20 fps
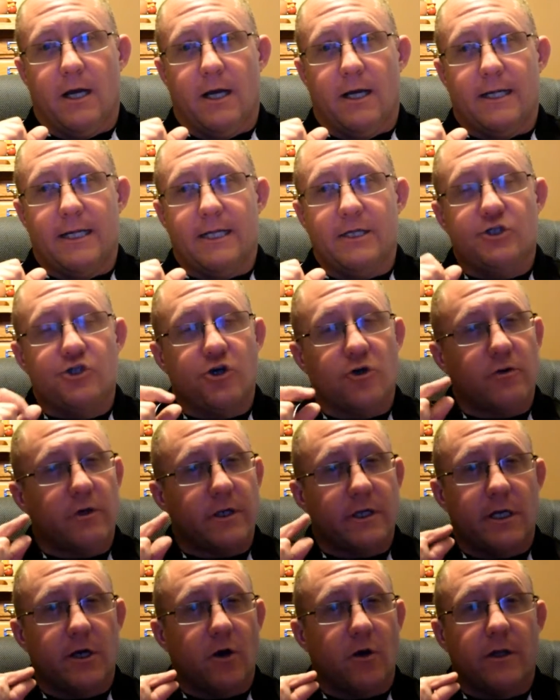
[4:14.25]
he generally
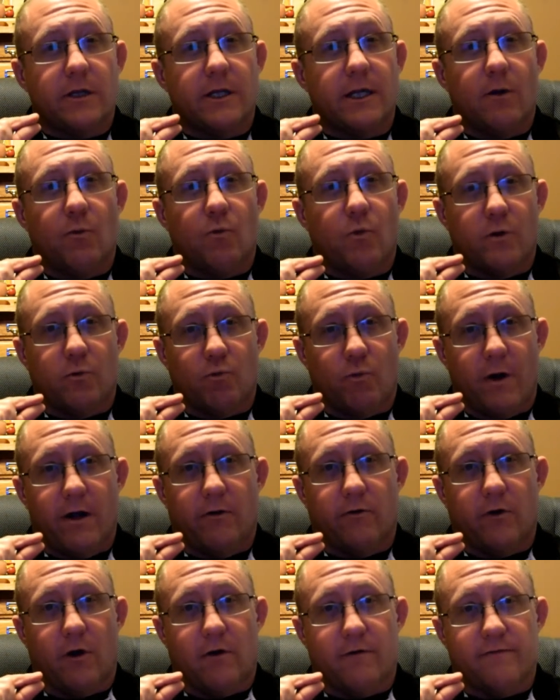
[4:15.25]
can only get one
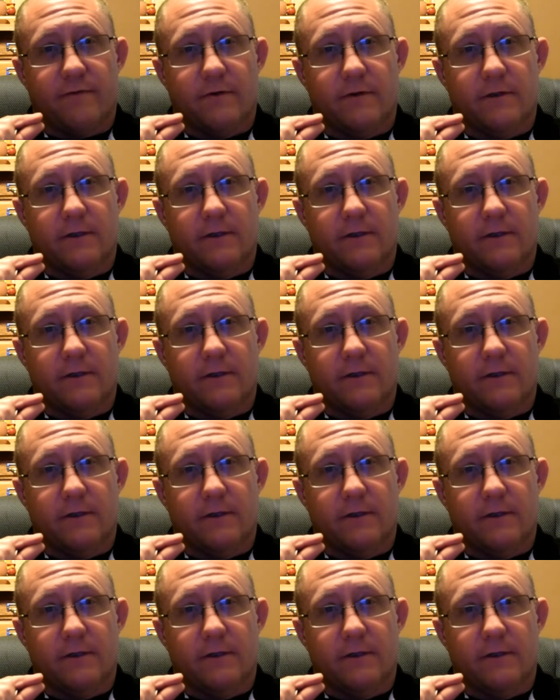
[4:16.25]
round off.